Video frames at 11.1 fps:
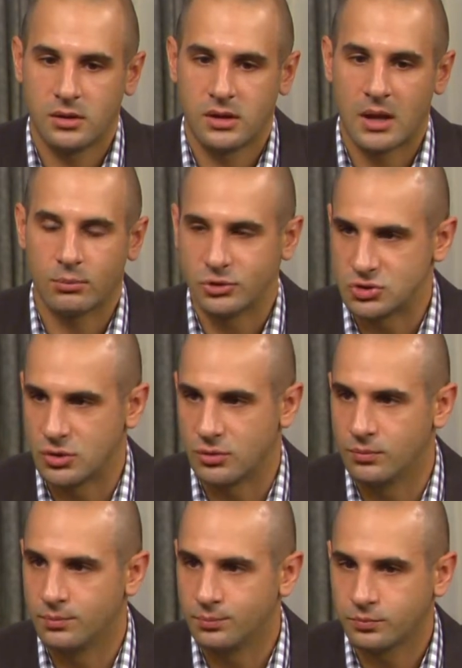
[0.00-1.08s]
Camp Lejeune,
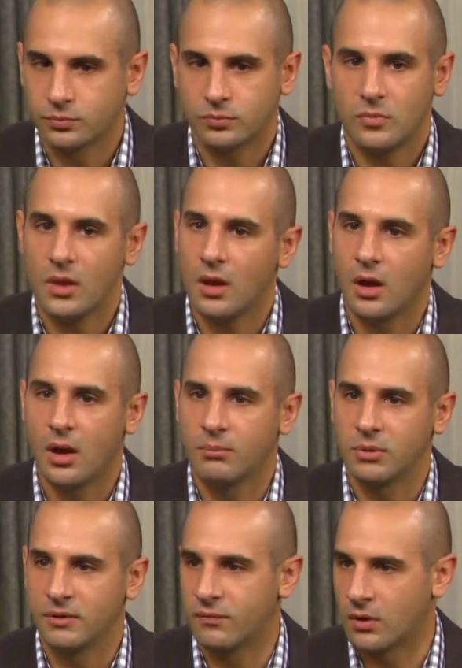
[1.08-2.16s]
mm -hmm. I
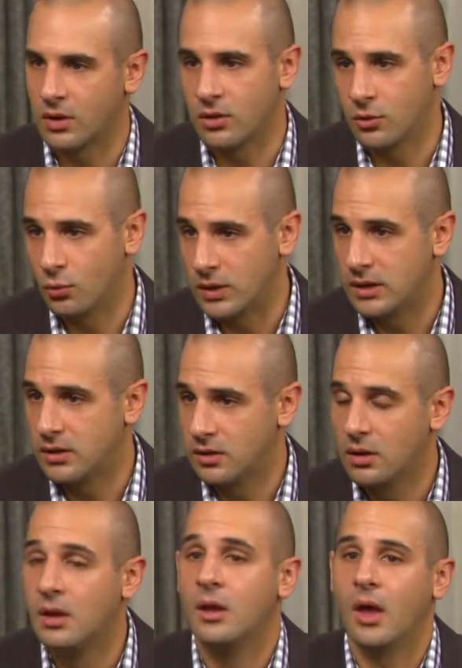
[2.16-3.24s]
believe, for another week,
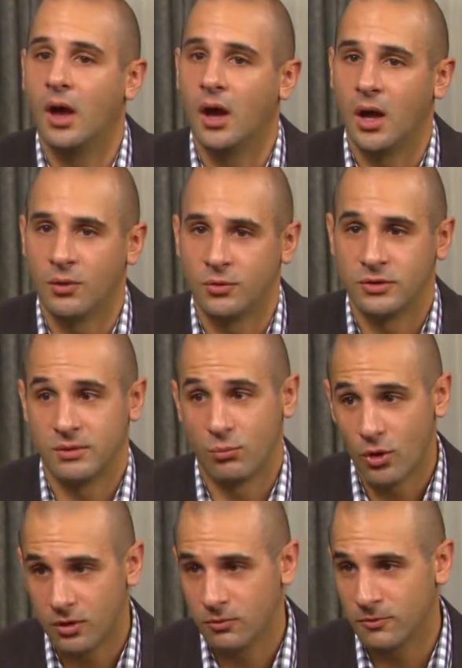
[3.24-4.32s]
mm-hmm. where we did
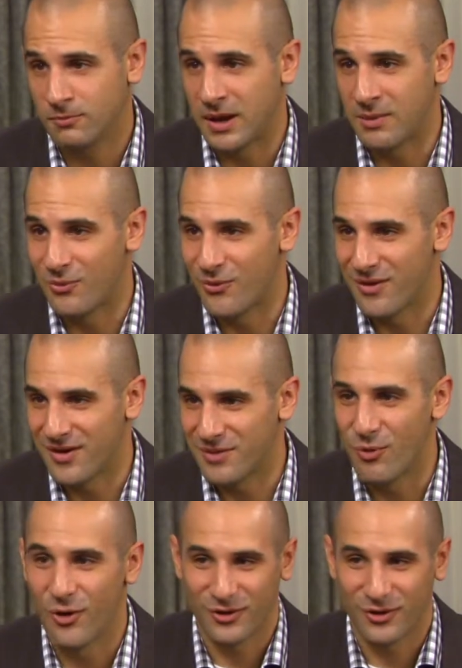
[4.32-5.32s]
more paperwork, yeah. more